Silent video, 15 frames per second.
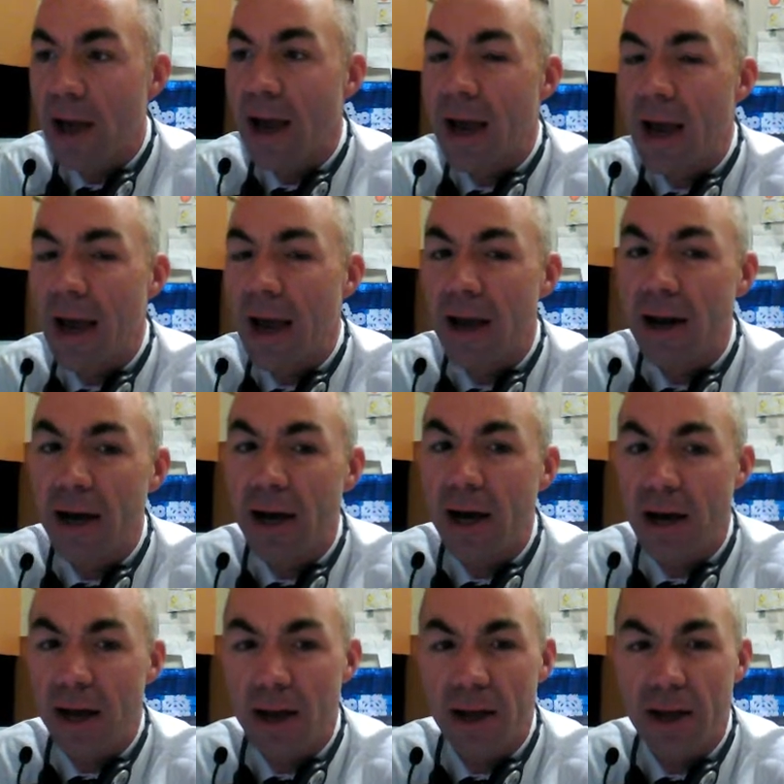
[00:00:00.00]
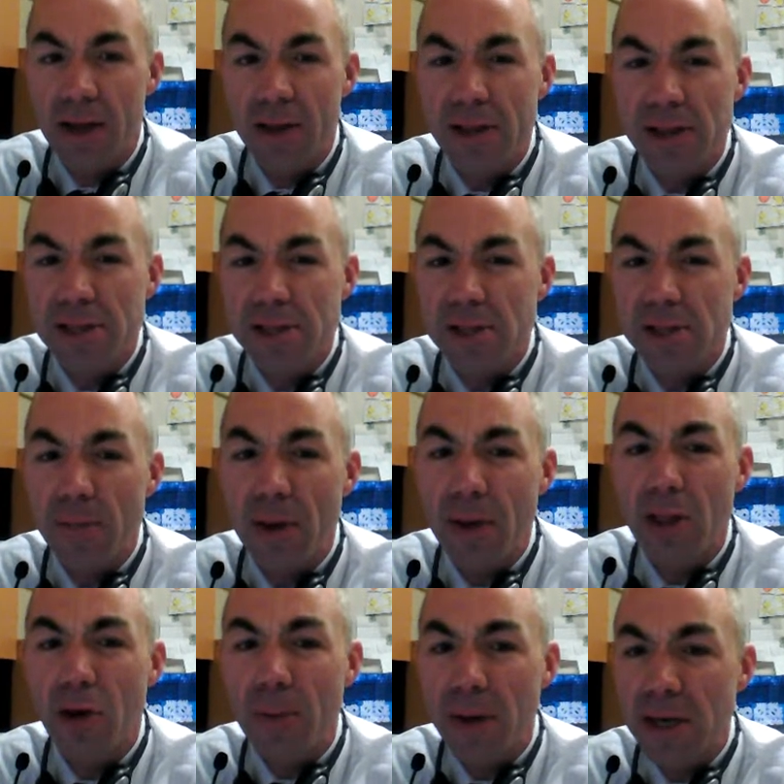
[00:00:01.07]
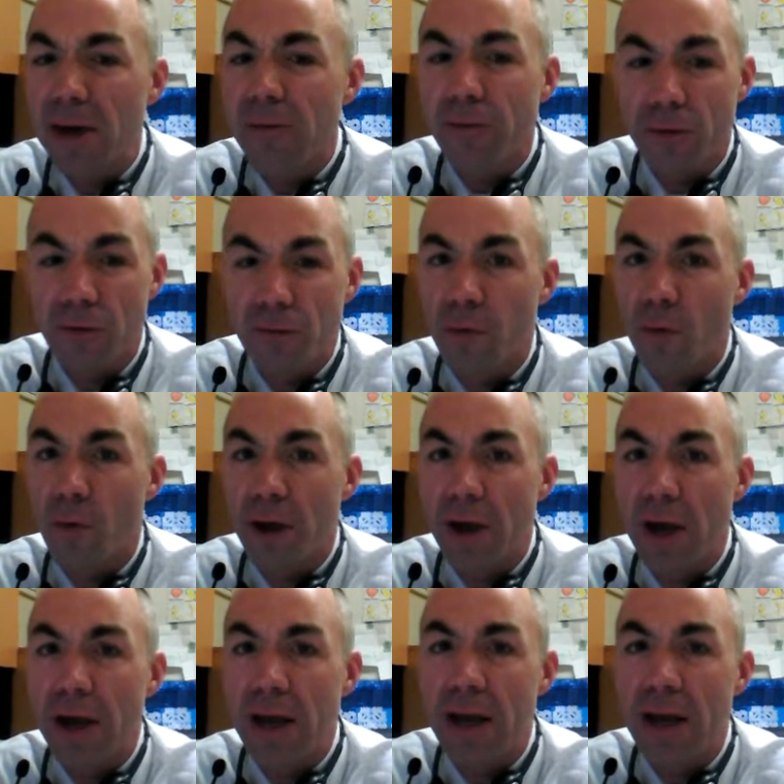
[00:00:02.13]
and this is going to be a little bit different for you.